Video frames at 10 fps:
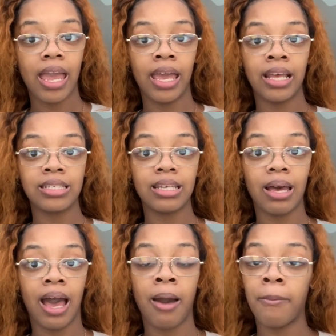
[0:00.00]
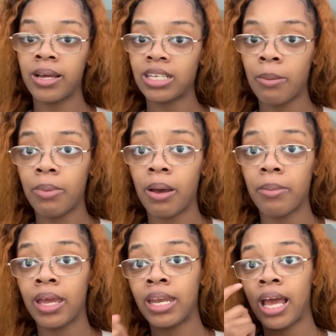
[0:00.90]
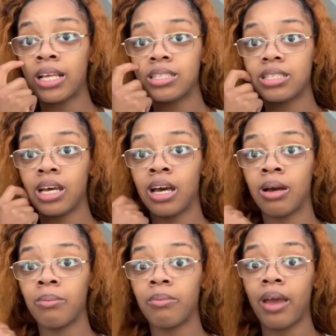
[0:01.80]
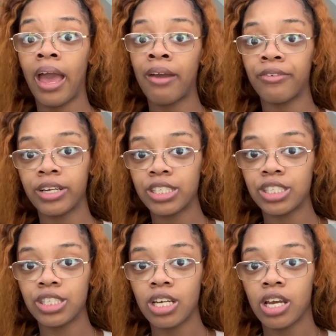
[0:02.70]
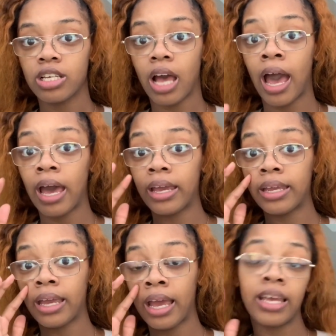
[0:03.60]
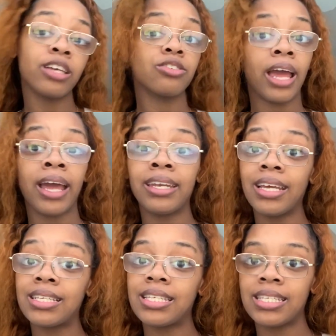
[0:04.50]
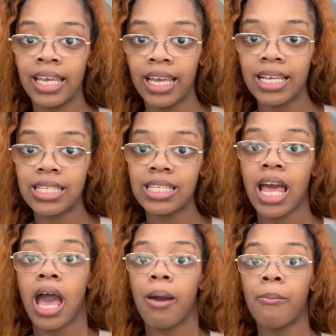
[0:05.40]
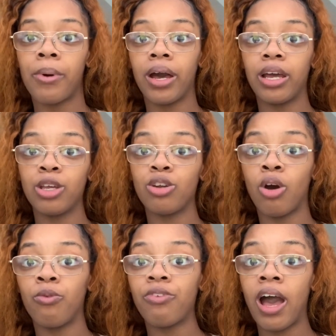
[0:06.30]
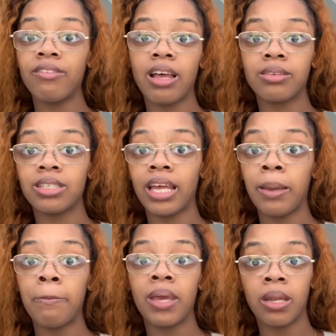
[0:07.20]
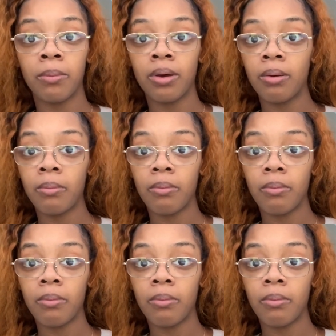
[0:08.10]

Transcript: is how much I pump, and that's average. Yesterday I did 6, but you know, 5 times a day minimum.